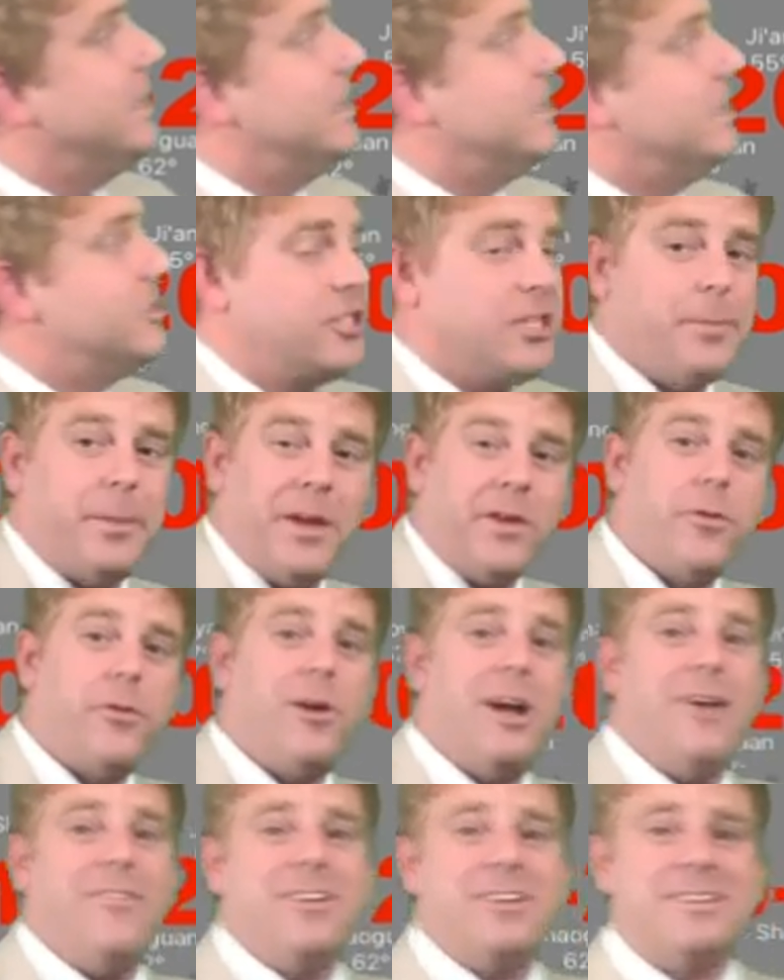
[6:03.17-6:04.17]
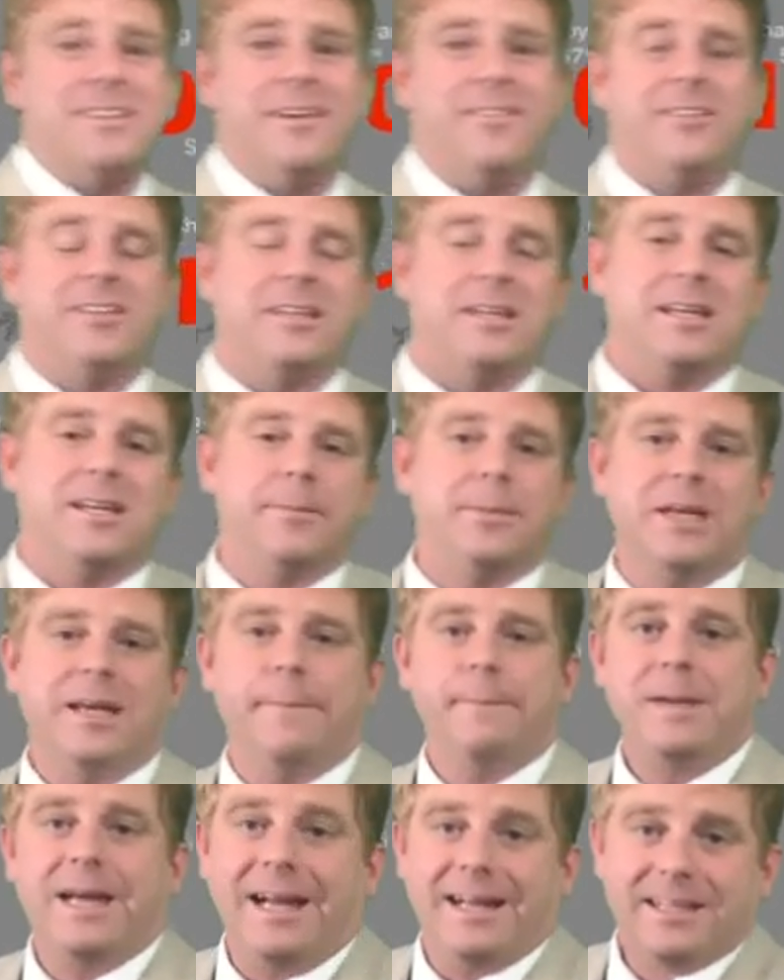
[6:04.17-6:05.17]
Shipping traffic definitely going to be
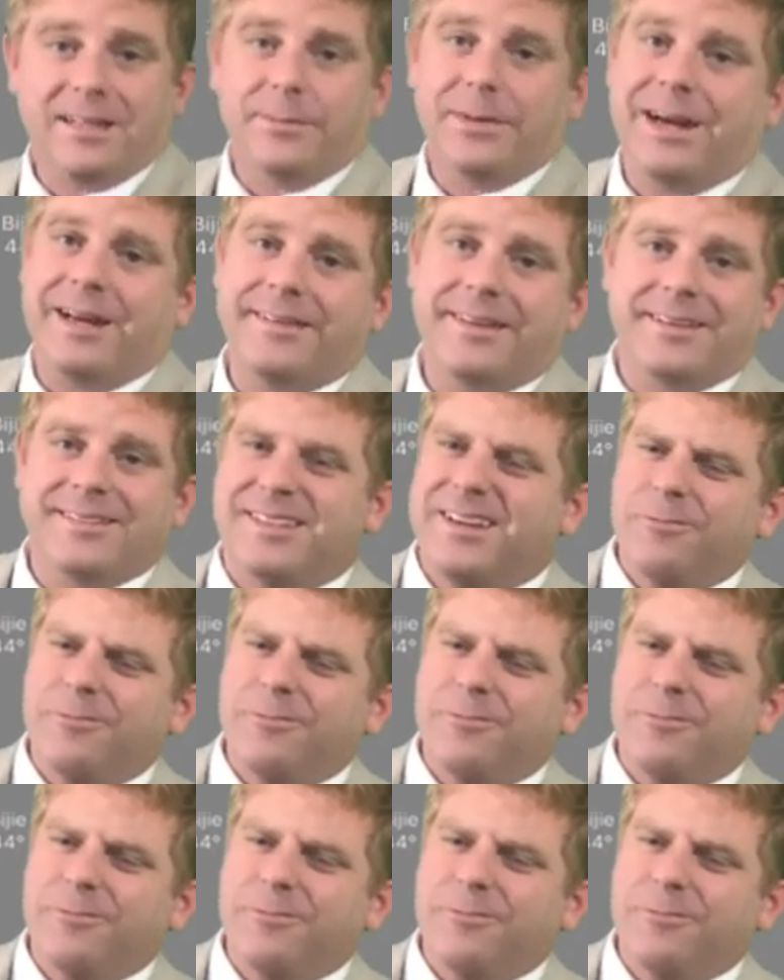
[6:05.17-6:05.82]
impacted by this.